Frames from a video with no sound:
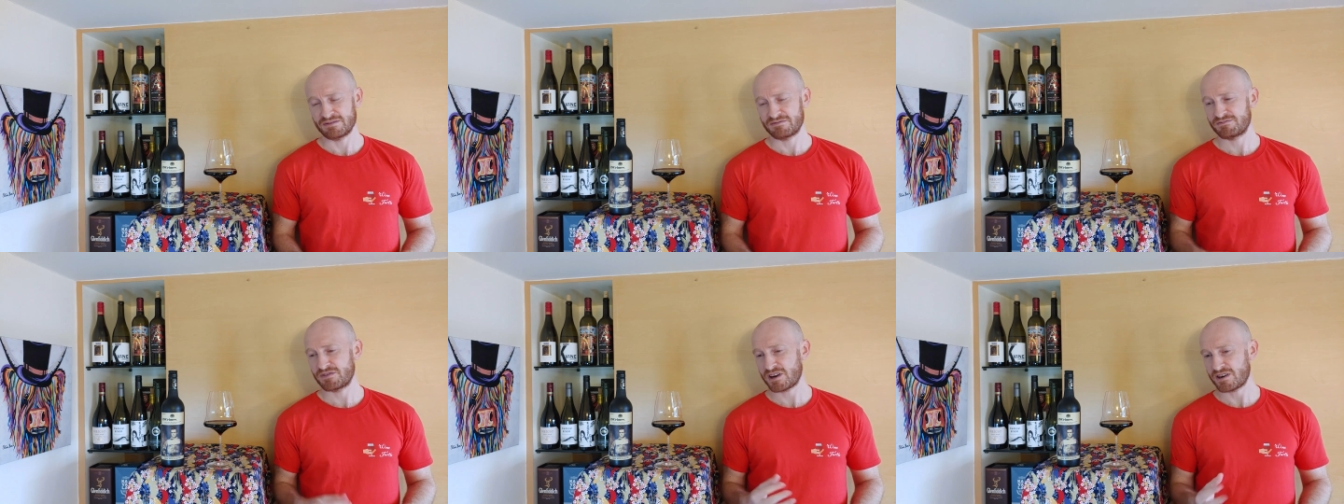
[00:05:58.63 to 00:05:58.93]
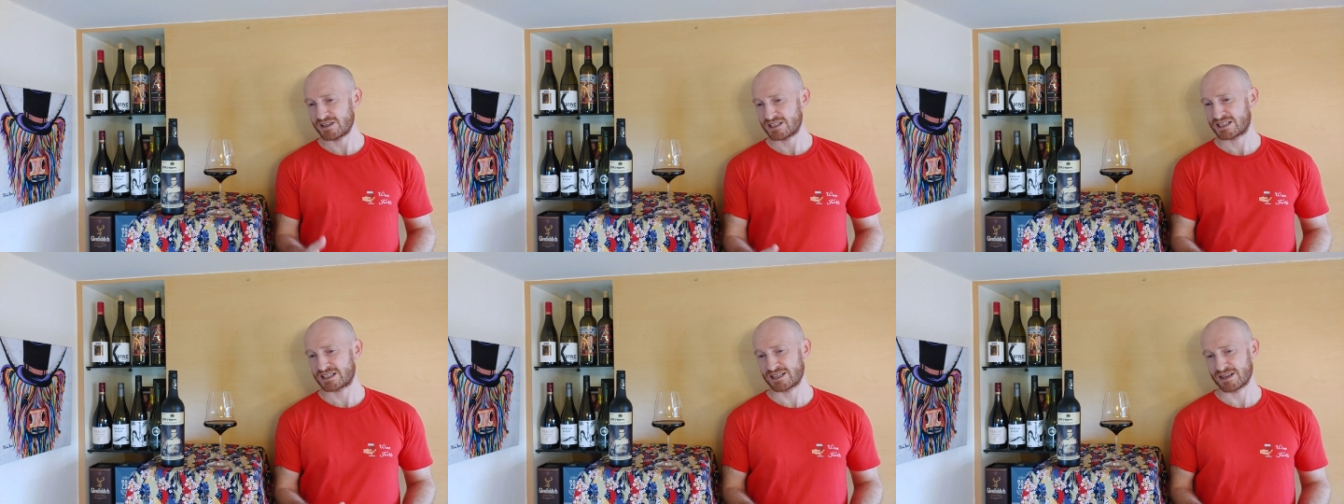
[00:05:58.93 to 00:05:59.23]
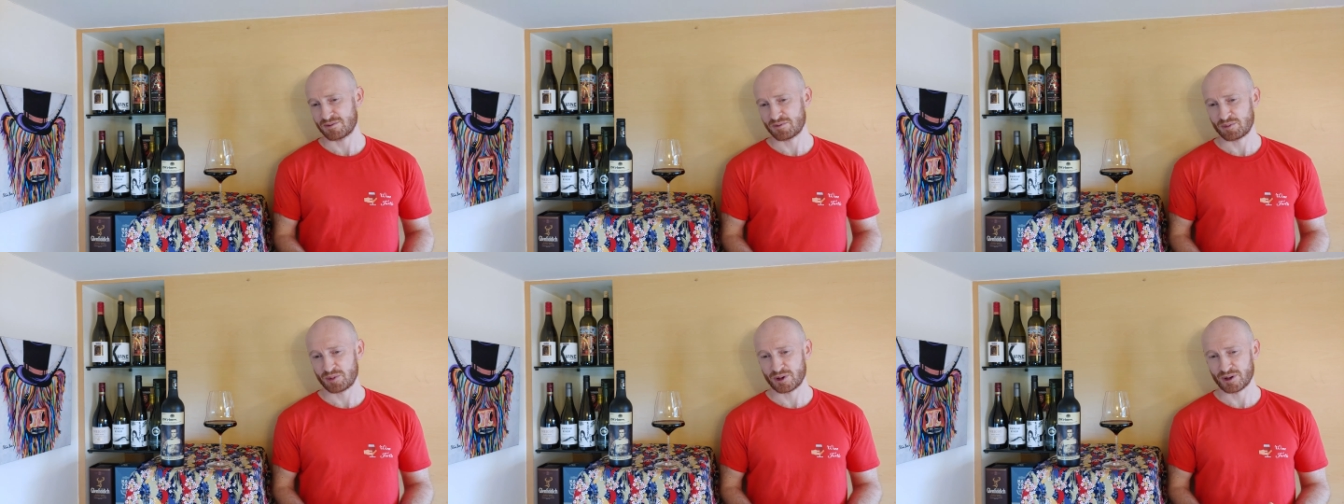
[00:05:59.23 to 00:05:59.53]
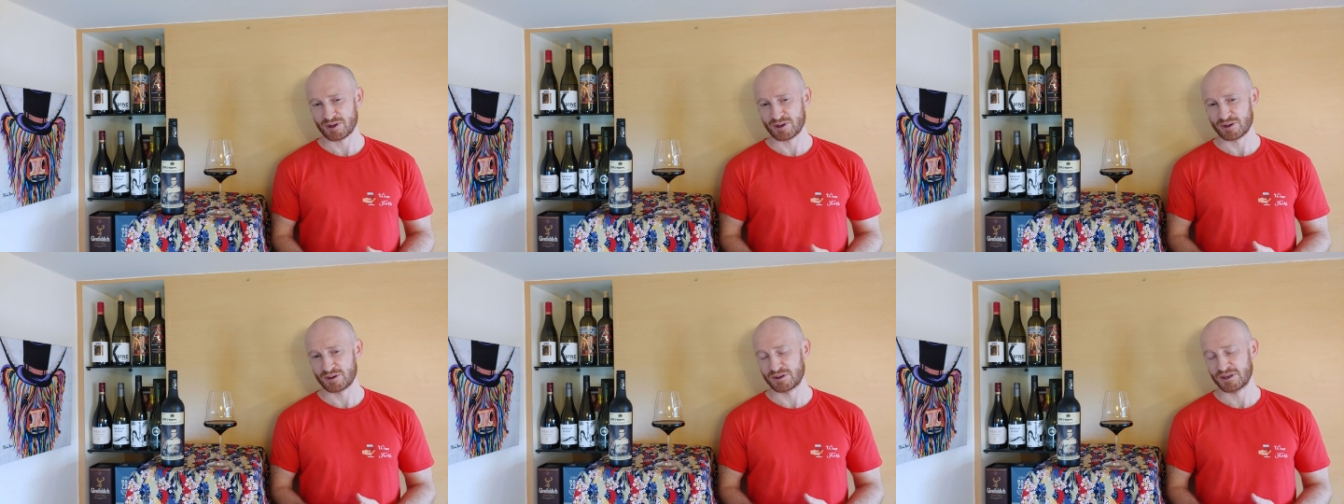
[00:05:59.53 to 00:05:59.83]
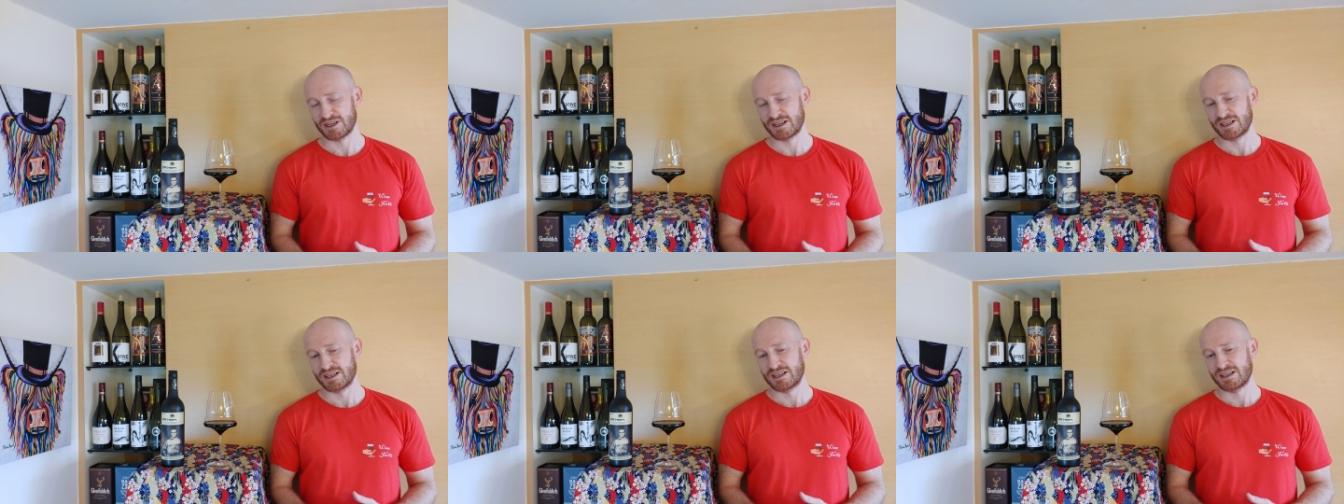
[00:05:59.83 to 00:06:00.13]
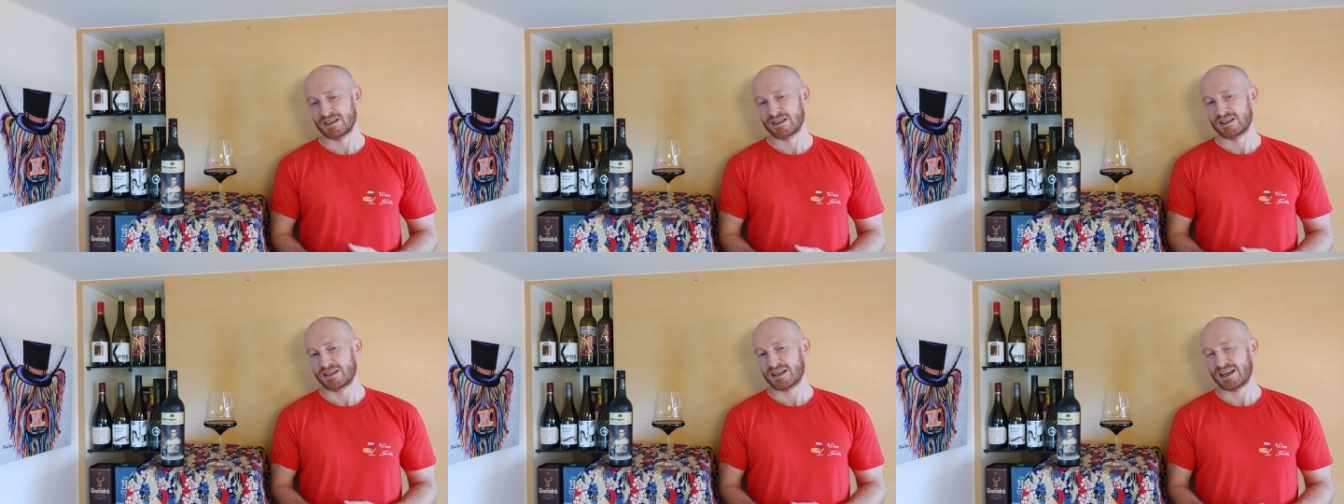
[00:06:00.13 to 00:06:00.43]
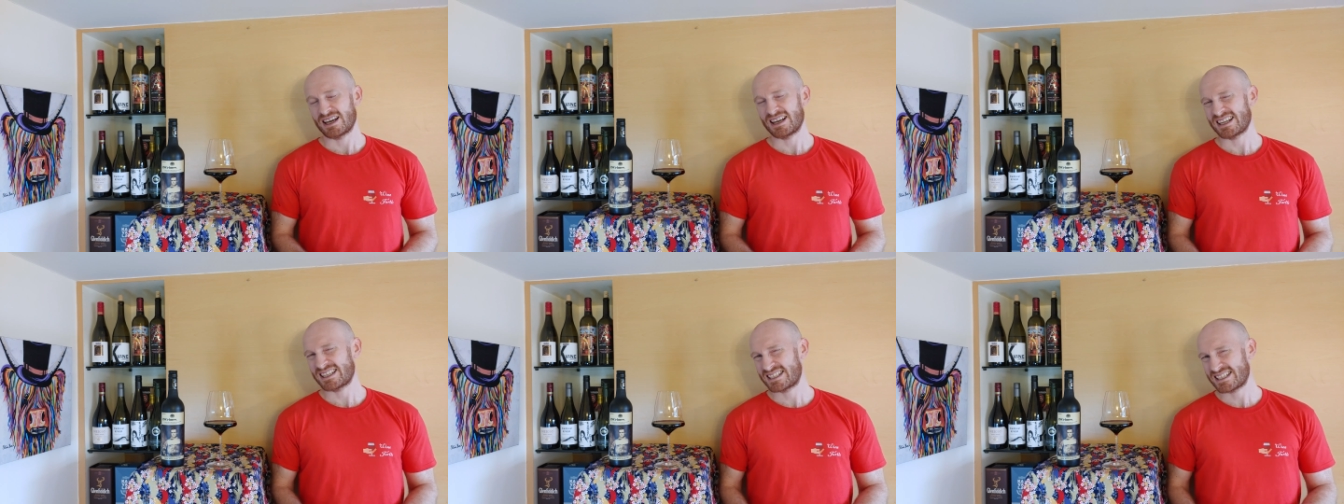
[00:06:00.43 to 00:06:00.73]
very simple,
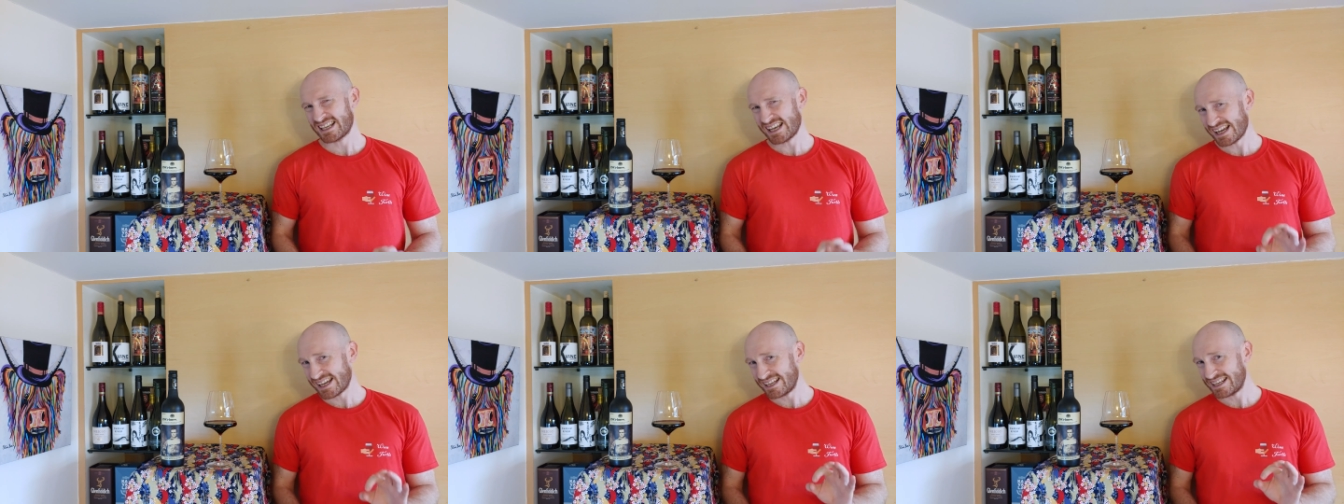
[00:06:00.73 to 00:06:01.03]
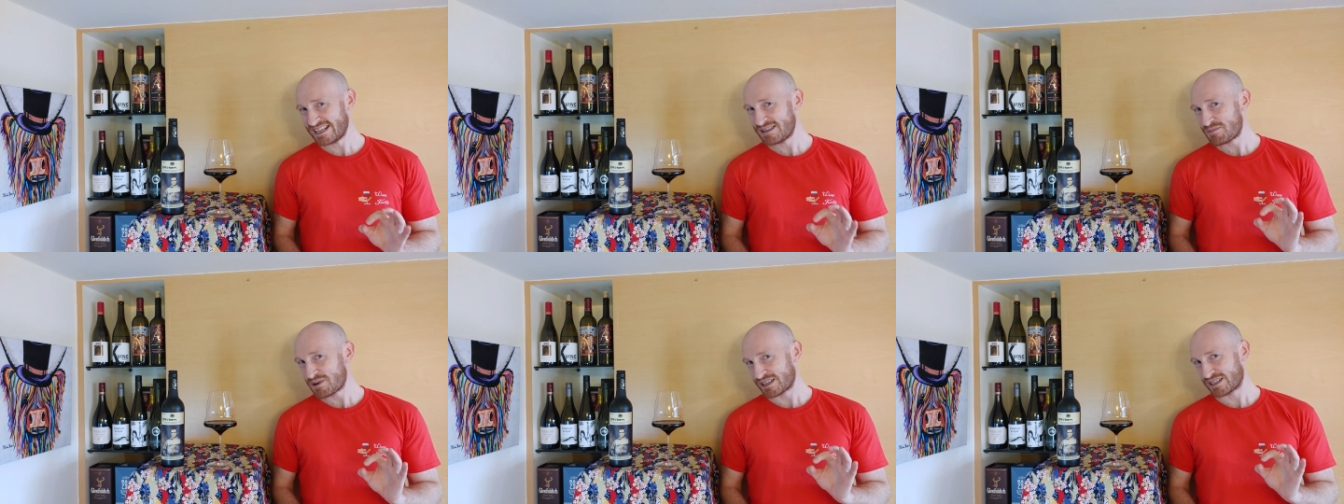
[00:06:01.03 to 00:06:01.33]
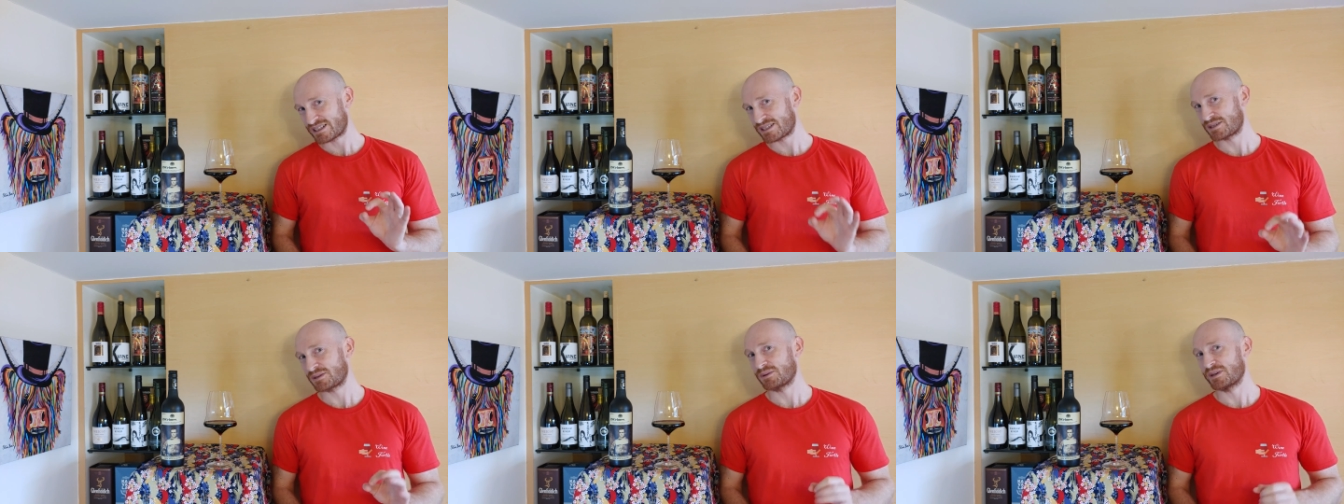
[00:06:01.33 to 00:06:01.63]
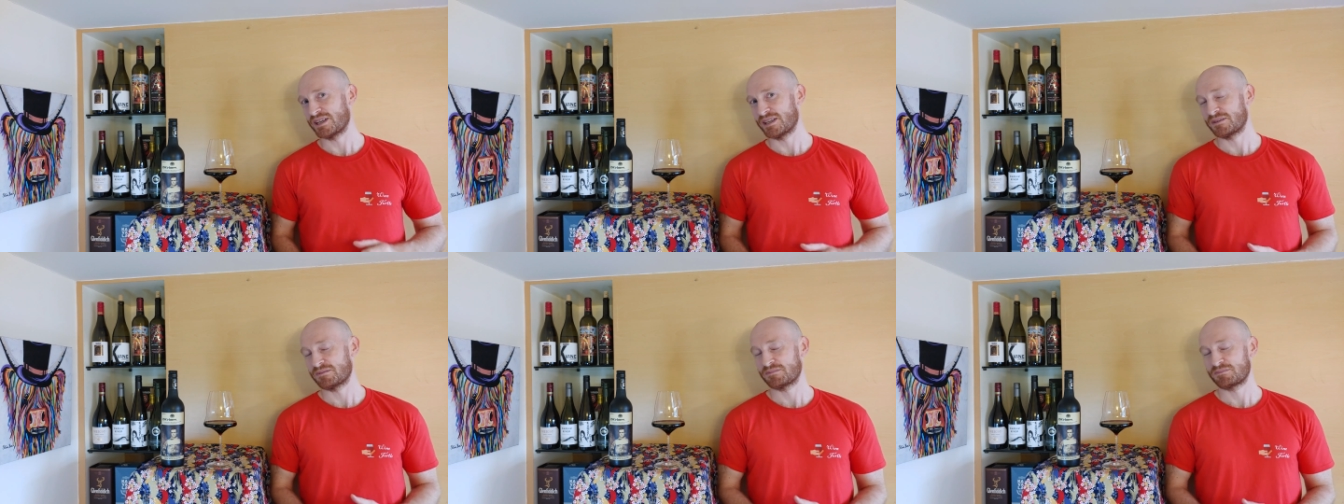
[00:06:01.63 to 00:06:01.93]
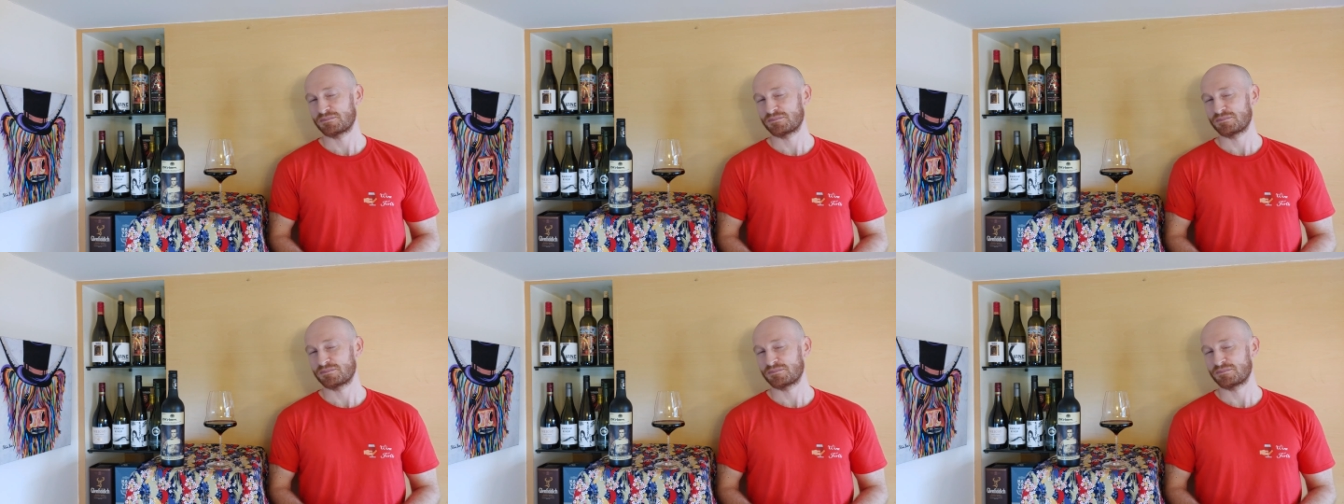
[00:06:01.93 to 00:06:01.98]
and a tiny bit sweet,